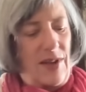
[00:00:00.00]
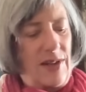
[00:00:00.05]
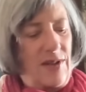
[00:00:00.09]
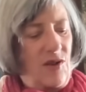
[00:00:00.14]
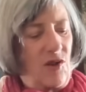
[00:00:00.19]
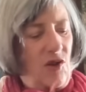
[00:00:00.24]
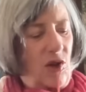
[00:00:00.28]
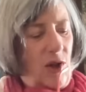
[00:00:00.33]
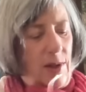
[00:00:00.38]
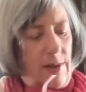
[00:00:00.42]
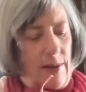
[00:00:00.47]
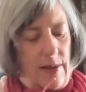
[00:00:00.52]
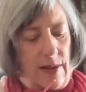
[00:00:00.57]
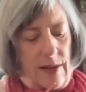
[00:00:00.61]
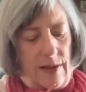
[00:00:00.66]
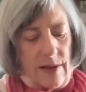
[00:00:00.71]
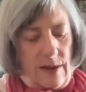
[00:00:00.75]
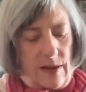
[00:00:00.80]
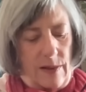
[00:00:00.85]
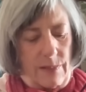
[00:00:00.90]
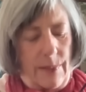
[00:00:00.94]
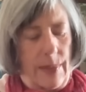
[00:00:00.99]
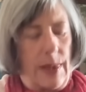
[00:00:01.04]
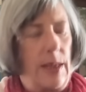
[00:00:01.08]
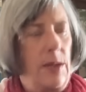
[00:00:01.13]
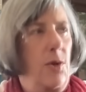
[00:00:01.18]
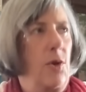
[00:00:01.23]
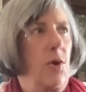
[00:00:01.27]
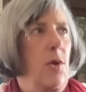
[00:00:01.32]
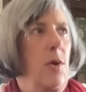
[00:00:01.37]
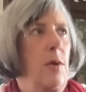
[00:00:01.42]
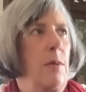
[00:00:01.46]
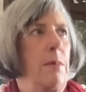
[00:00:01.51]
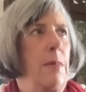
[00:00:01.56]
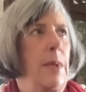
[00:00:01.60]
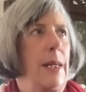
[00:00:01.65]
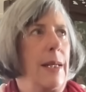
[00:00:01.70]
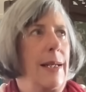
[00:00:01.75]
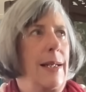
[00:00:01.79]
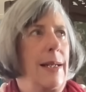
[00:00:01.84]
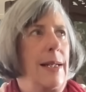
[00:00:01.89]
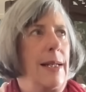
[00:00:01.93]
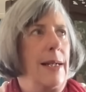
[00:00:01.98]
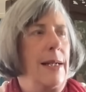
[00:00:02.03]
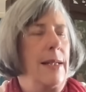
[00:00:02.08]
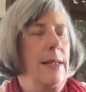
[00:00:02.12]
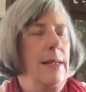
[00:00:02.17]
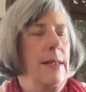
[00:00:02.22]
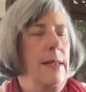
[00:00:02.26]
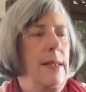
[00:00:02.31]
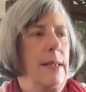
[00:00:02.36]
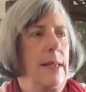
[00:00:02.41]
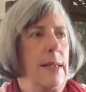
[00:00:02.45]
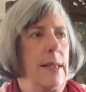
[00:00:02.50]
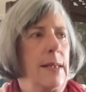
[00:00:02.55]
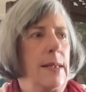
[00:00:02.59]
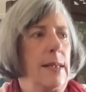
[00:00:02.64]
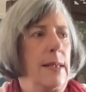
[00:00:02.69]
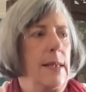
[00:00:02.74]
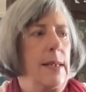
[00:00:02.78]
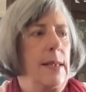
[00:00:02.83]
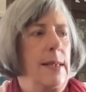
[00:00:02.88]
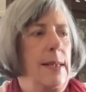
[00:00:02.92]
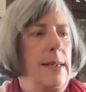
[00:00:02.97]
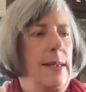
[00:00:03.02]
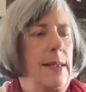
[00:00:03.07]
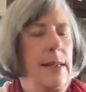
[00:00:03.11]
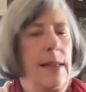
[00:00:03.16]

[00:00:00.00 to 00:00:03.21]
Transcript: There's just a smudge on my glasses.